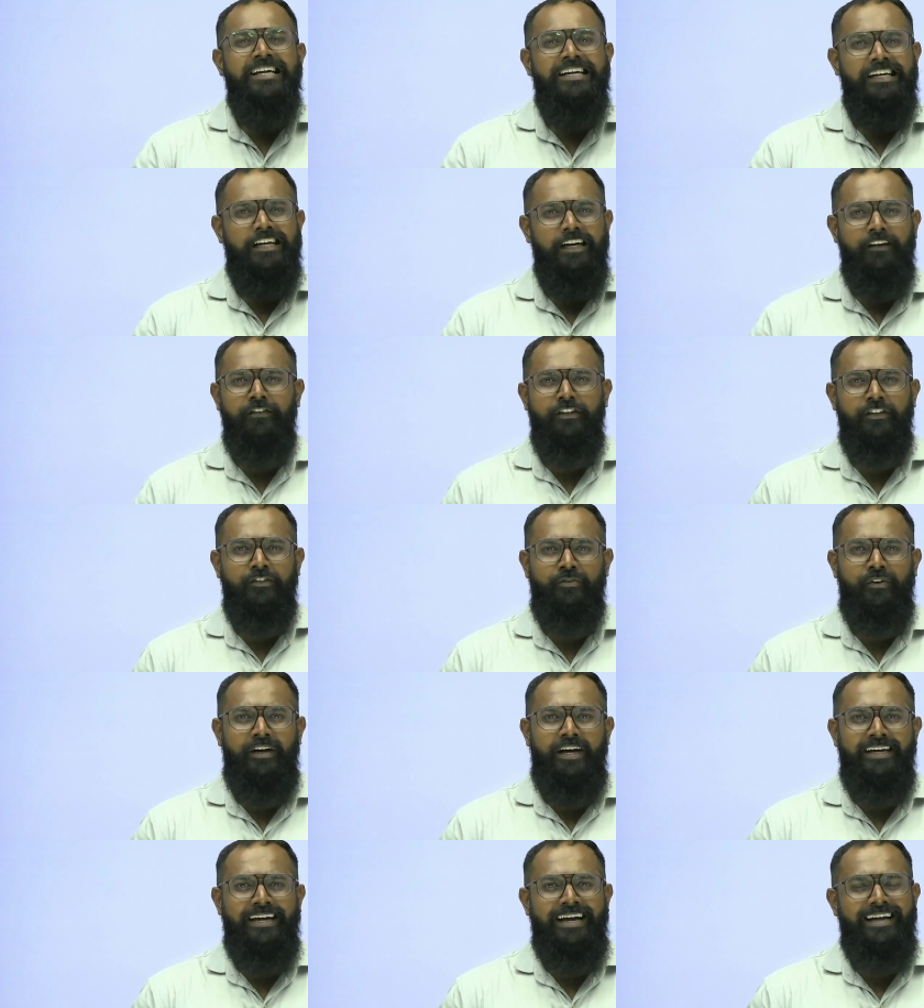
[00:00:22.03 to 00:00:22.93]
give it a
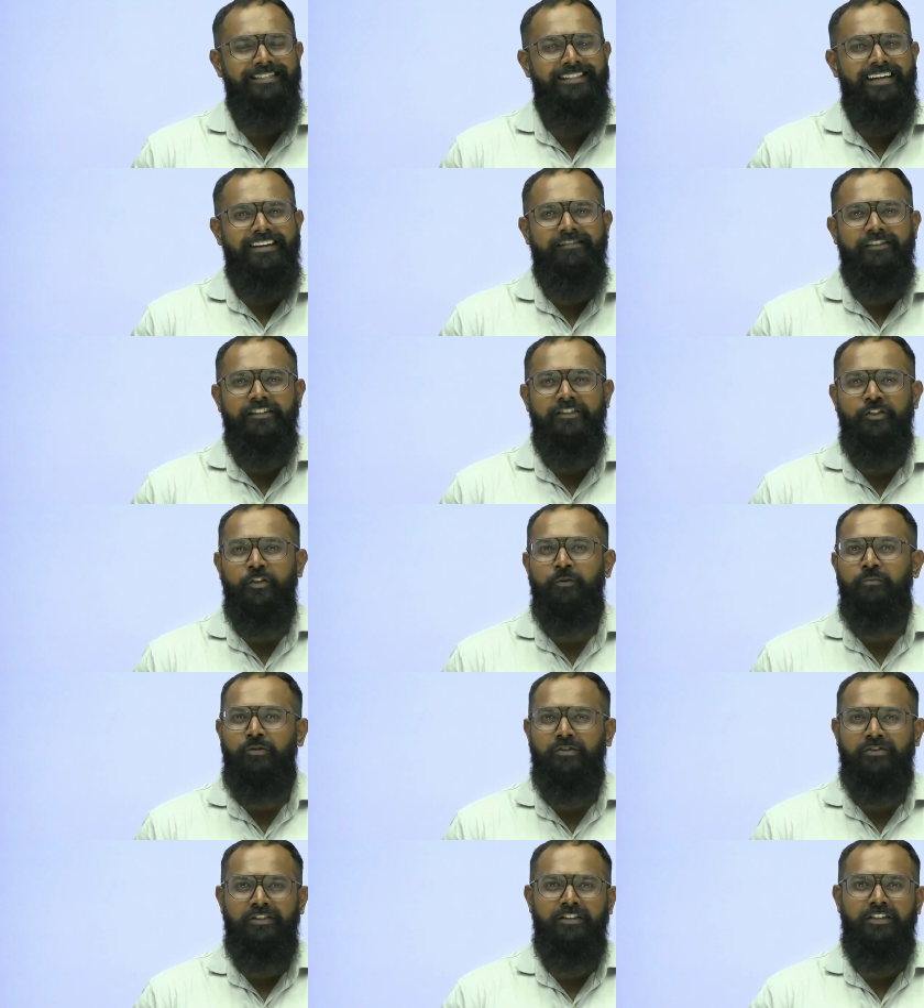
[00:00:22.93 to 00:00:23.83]
try, and then resume
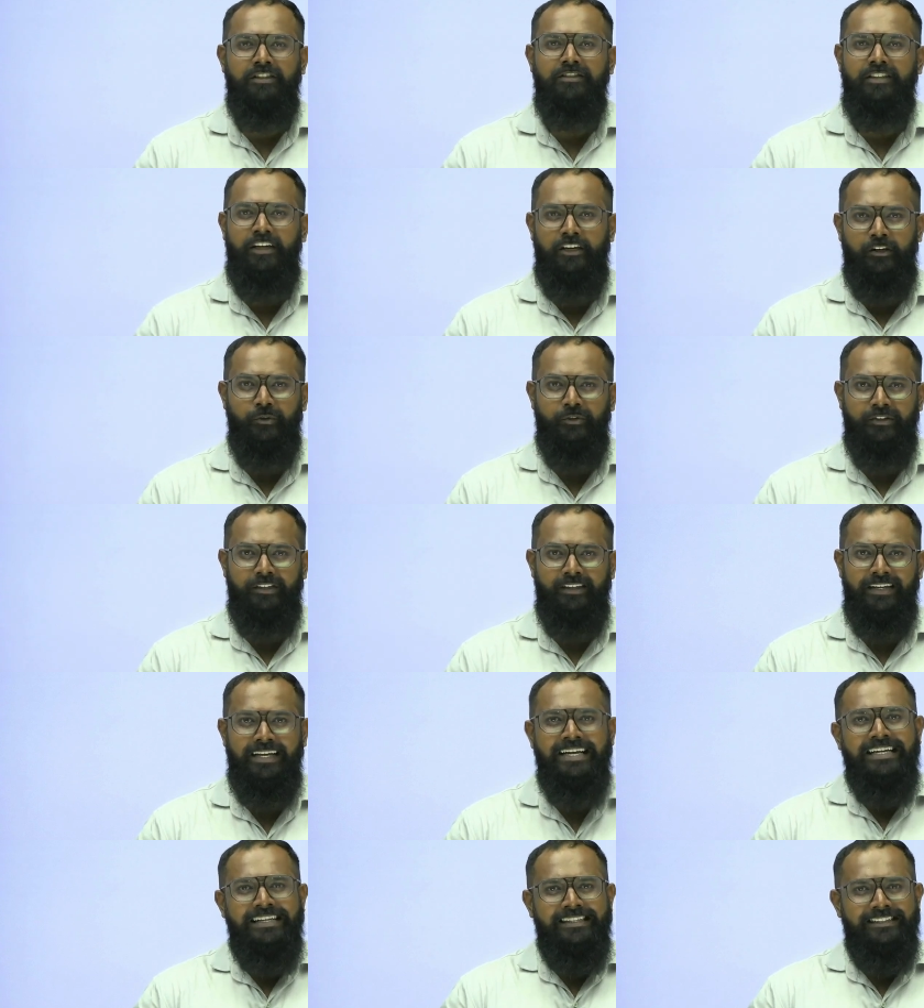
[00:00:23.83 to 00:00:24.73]
to see the solution.
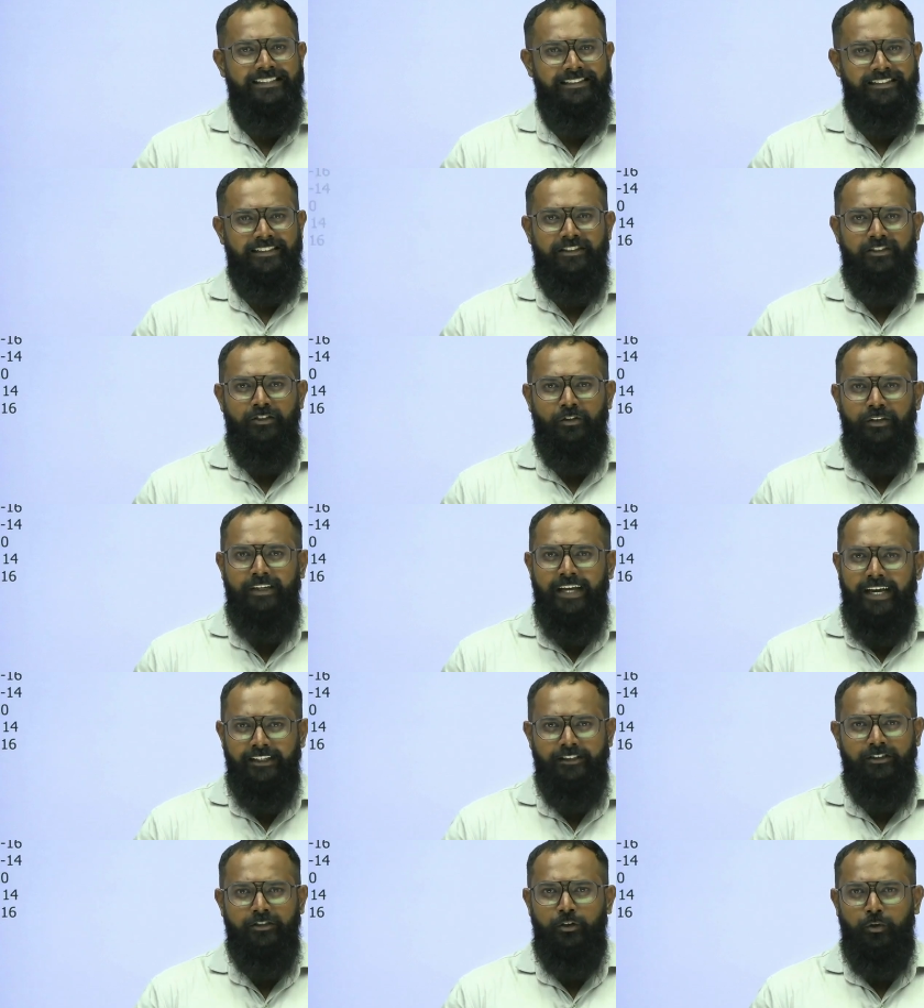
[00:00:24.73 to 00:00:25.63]
This is
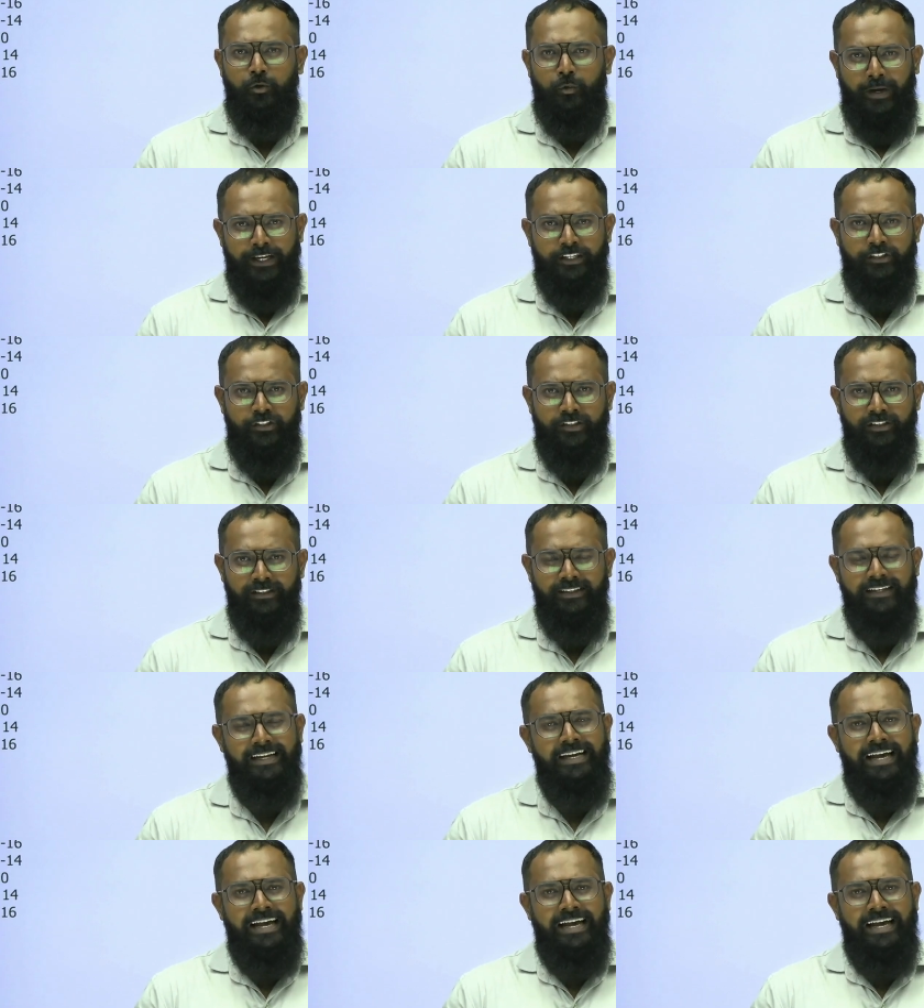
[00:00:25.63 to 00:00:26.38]
today's question.